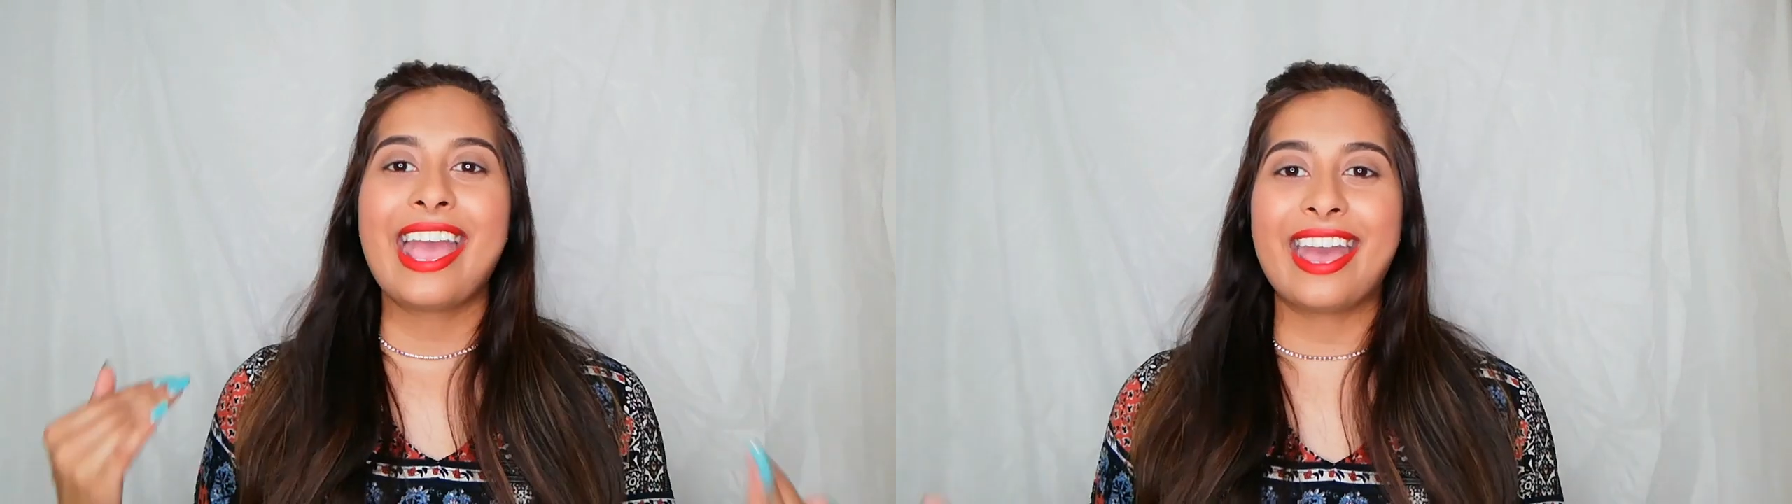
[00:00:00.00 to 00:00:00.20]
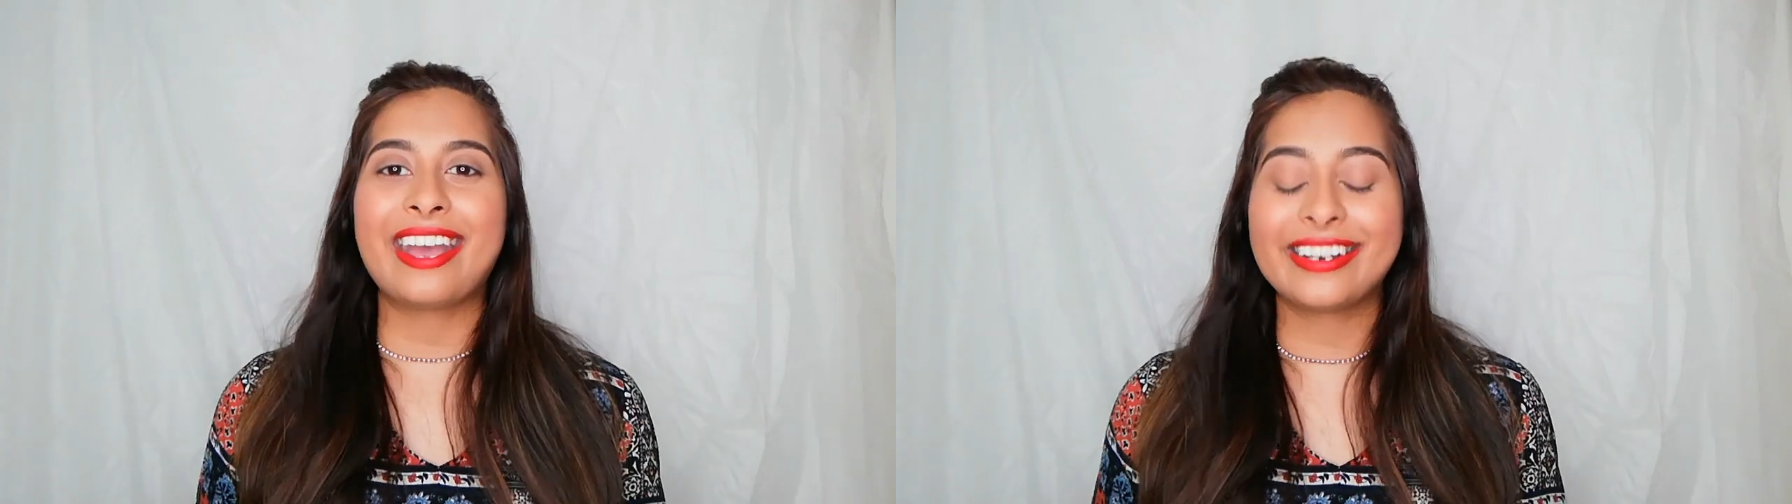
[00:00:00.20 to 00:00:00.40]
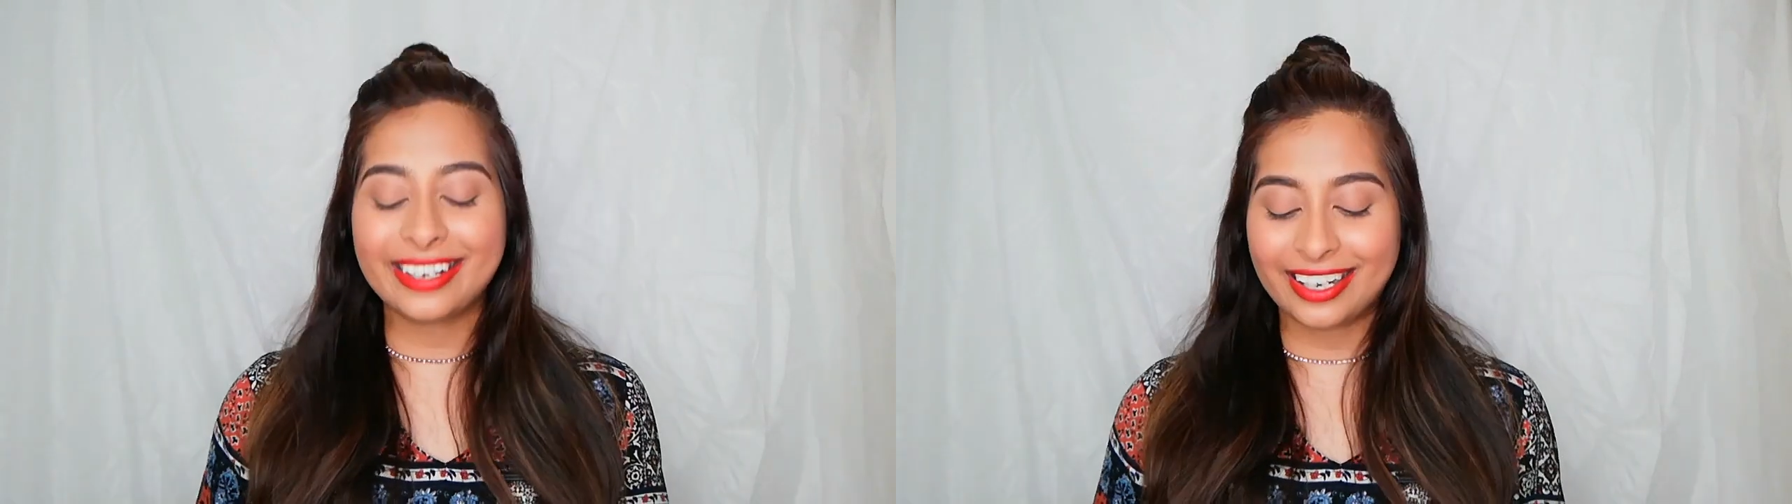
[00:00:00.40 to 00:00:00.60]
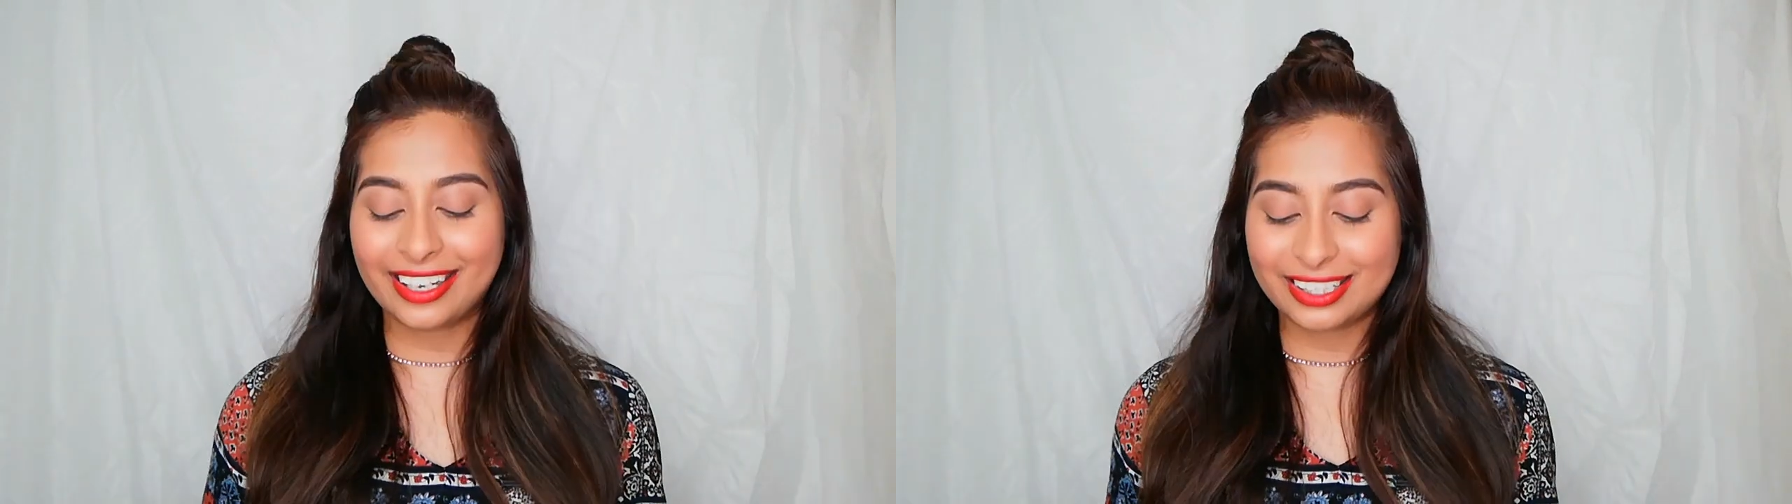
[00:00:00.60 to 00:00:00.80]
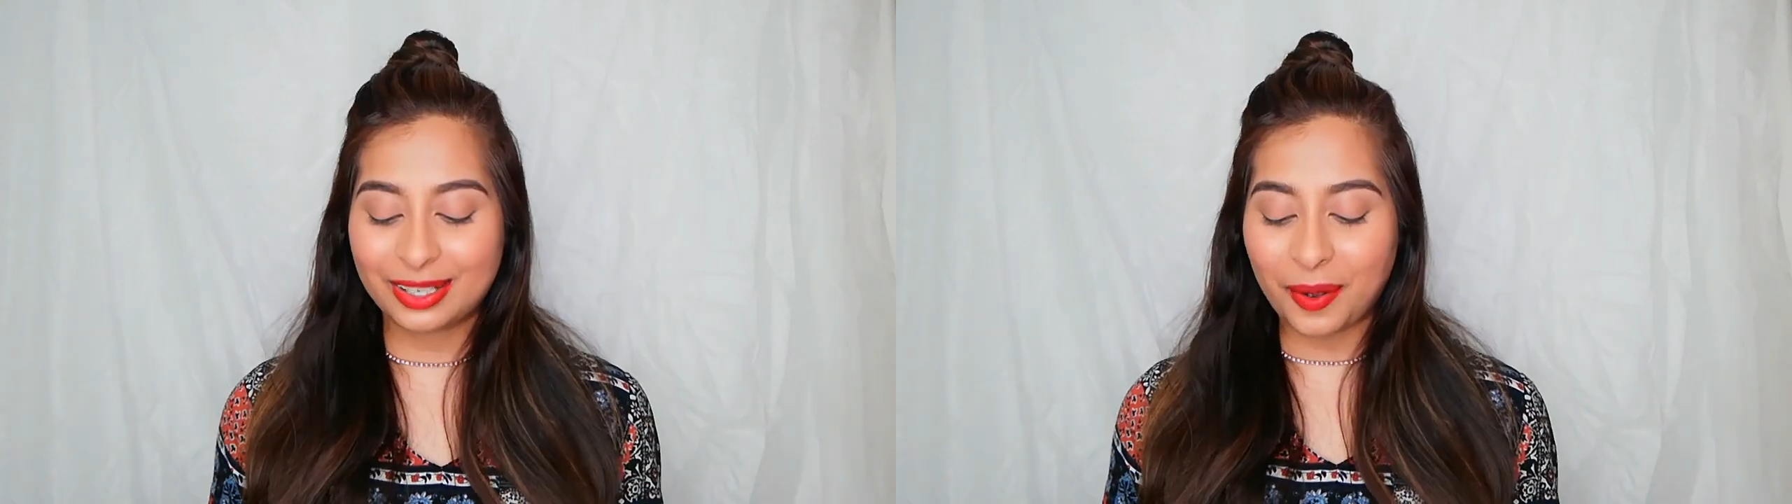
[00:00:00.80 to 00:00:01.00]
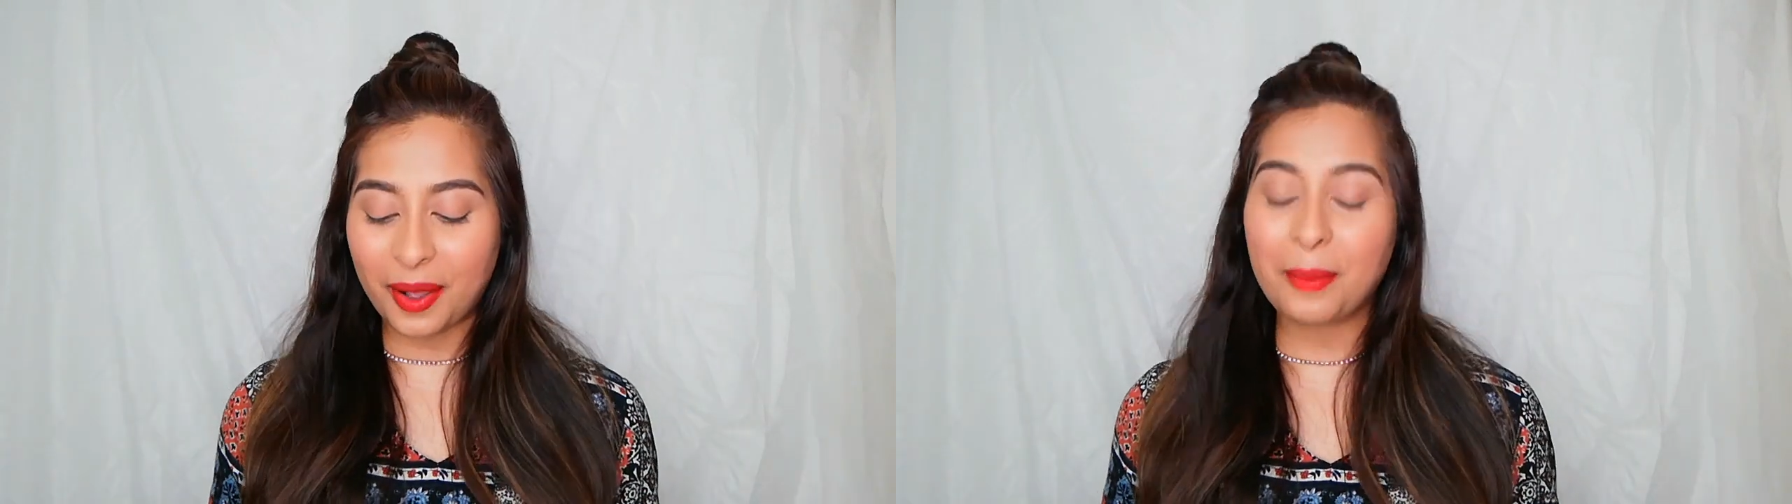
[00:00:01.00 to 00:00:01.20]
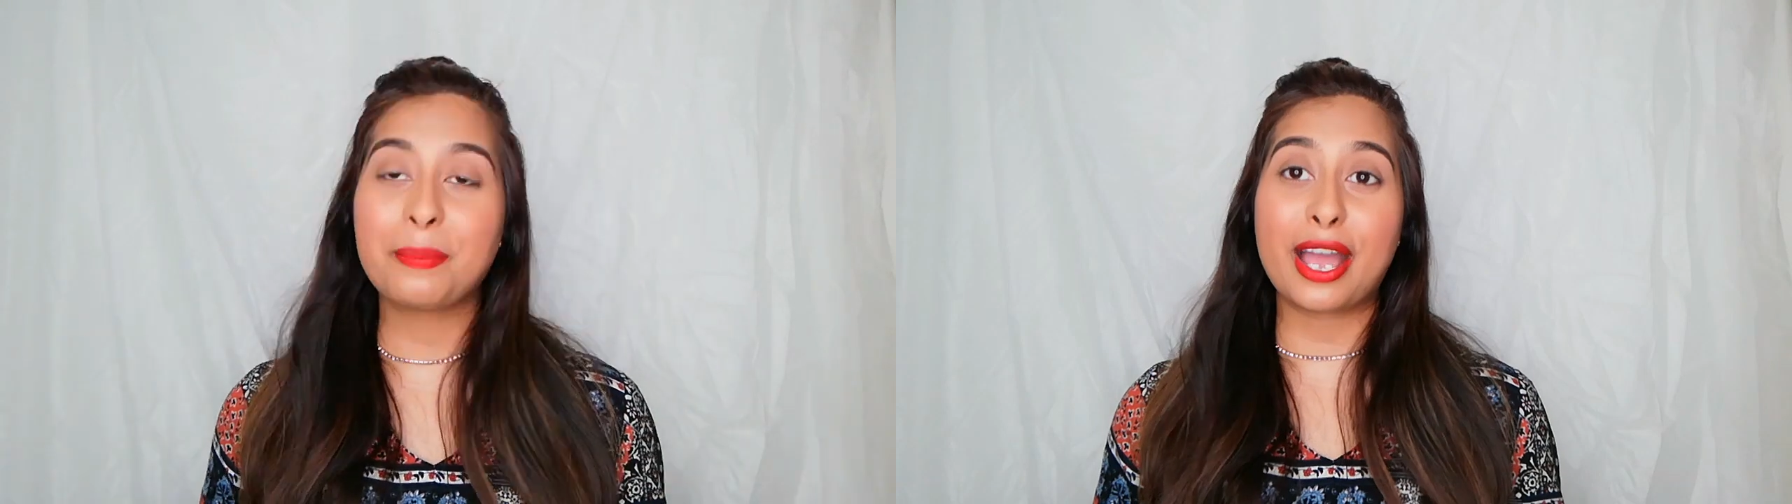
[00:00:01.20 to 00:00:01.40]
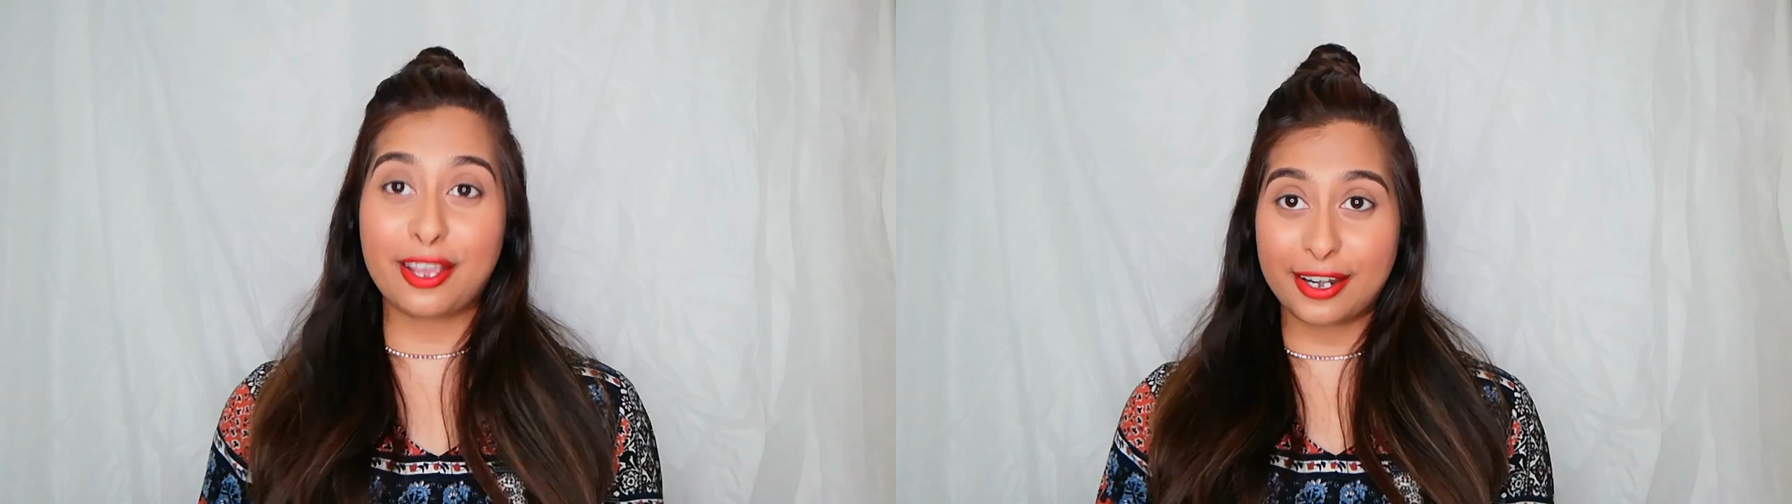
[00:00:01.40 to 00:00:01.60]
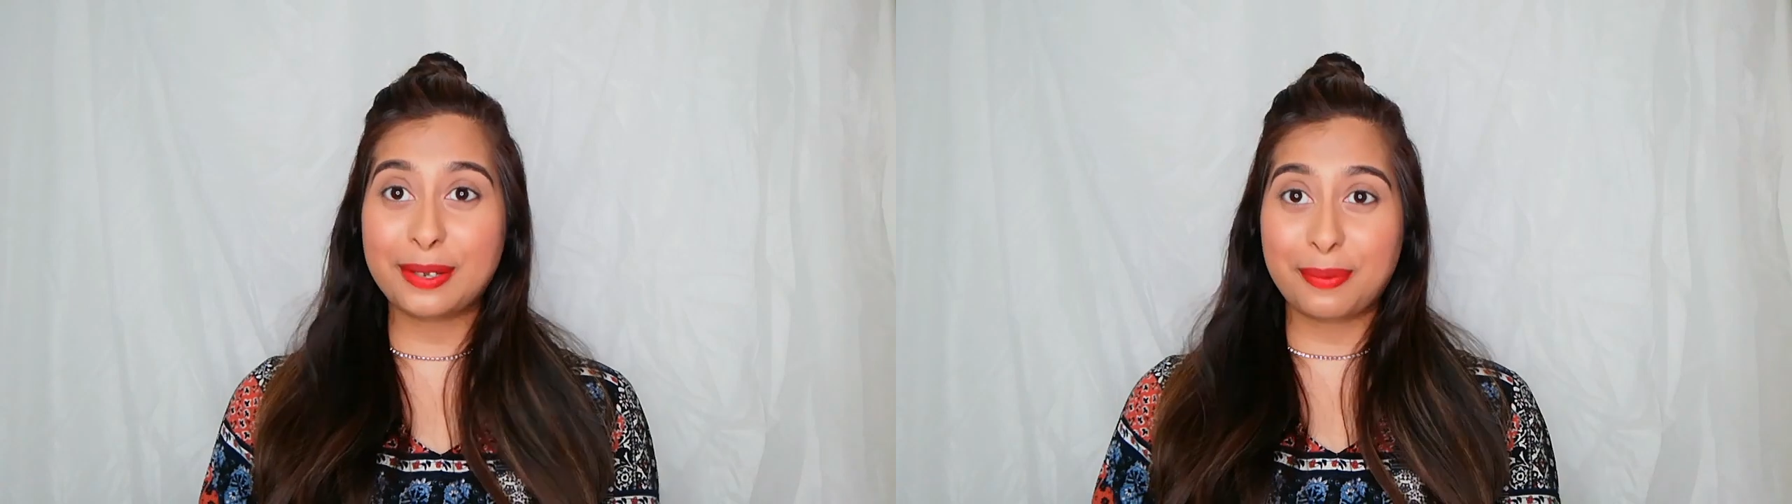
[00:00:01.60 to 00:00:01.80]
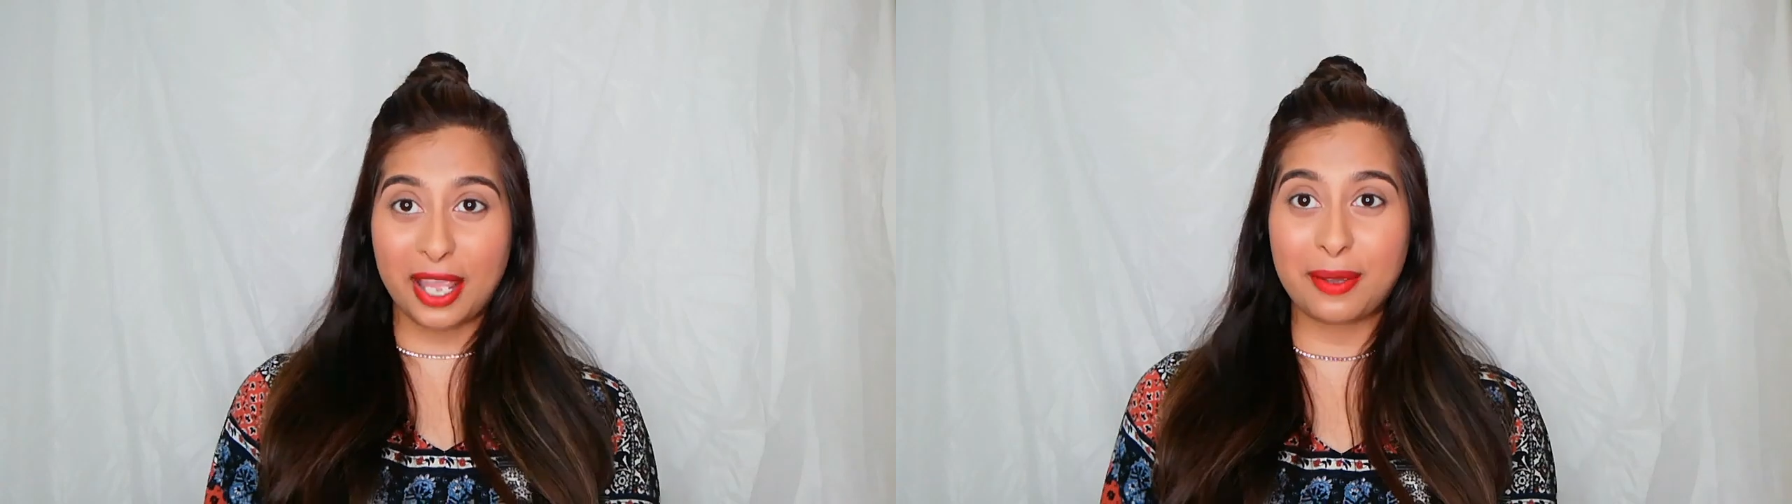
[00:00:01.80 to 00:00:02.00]
and it is called
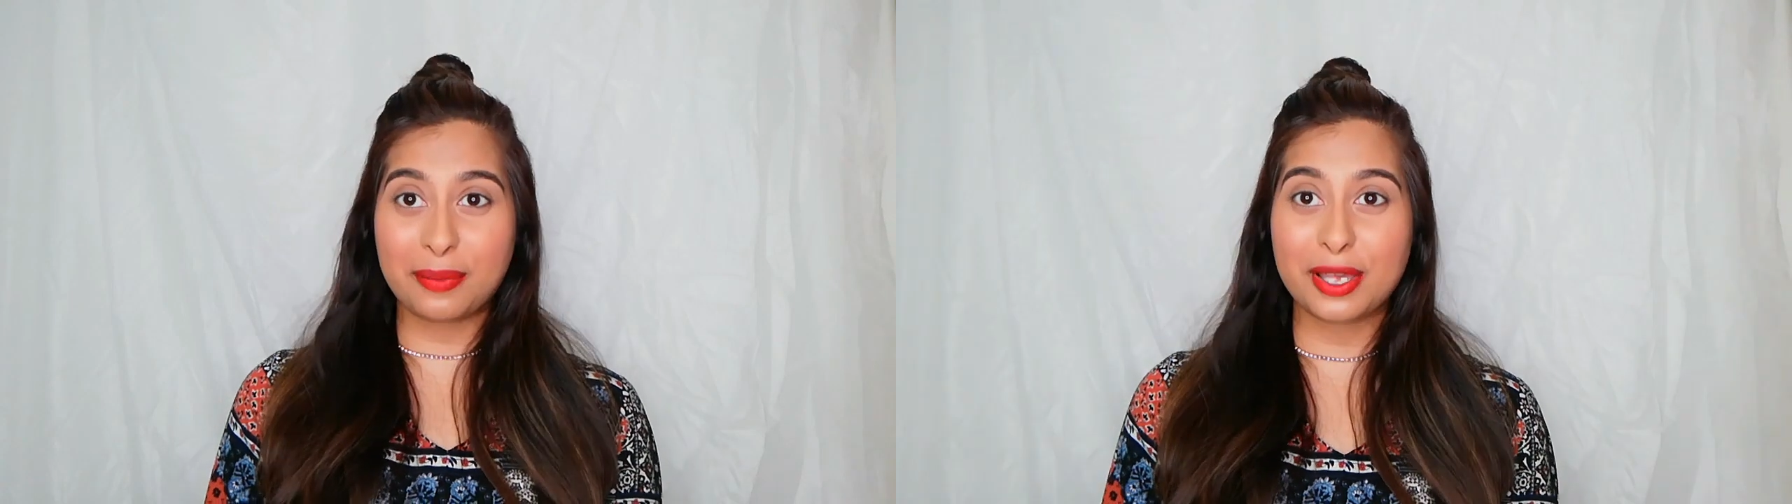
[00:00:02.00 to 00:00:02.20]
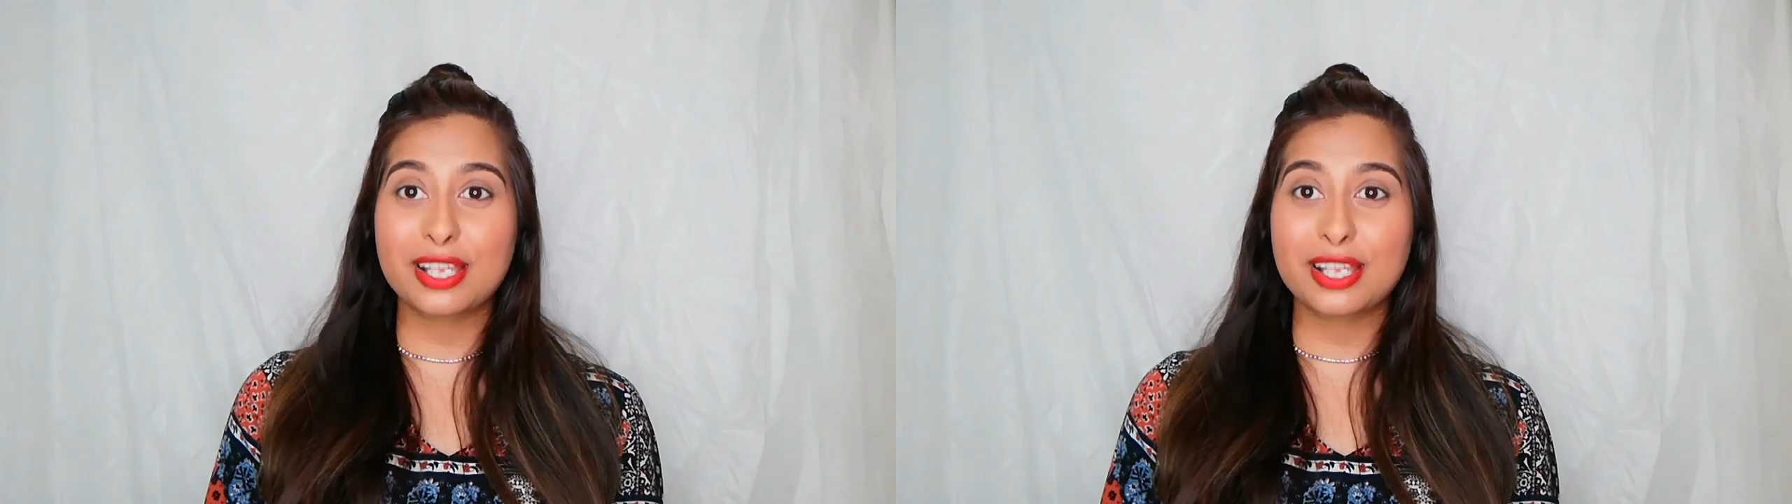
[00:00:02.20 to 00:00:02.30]
Bionic Babe.